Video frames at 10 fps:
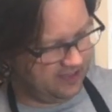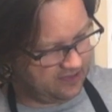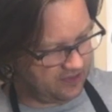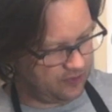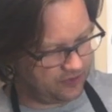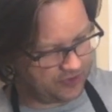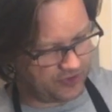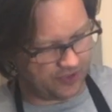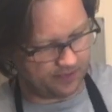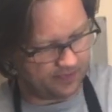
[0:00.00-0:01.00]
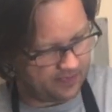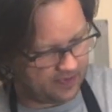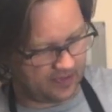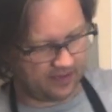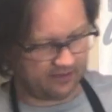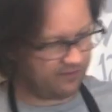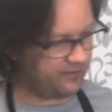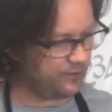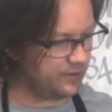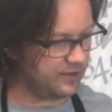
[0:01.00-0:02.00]
It's an old term
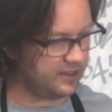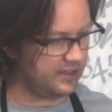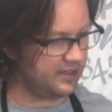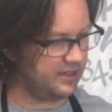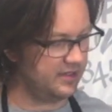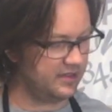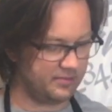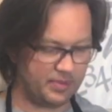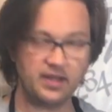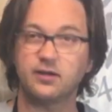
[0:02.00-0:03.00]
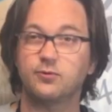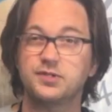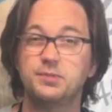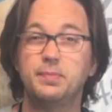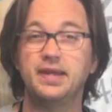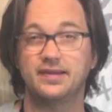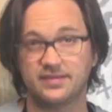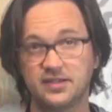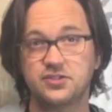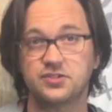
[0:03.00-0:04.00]
for uh, the painter wasn't paying
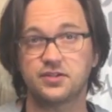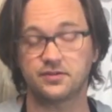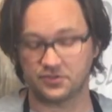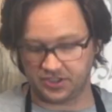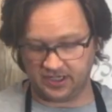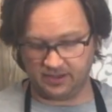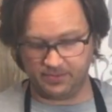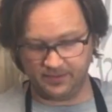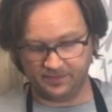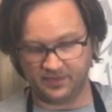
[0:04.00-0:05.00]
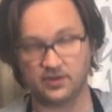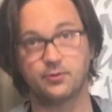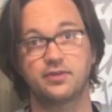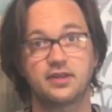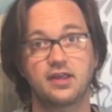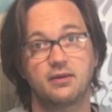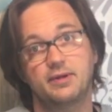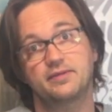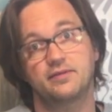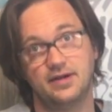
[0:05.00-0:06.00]
attention to their job, they were thinking
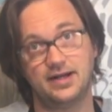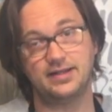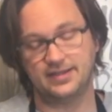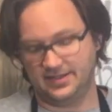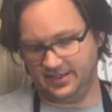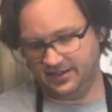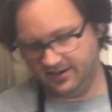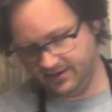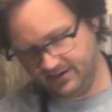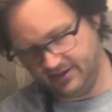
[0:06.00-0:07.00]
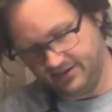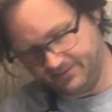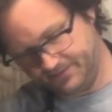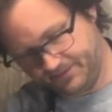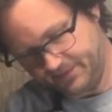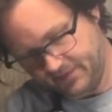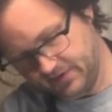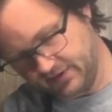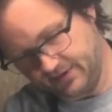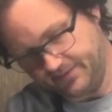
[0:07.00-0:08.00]
about their holiday.
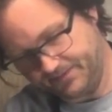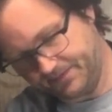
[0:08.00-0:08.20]
So,